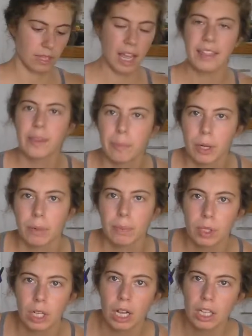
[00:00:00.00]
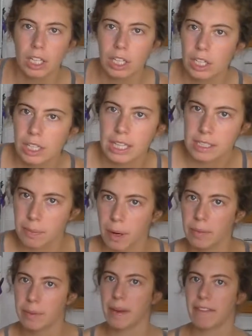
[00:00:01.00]
And the purple color, that's
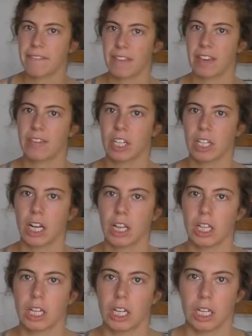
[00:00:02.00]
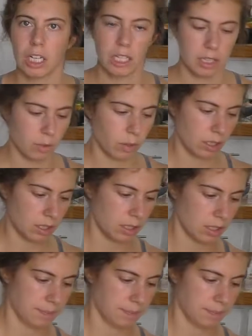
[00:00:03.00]
probably my favorite color in the world.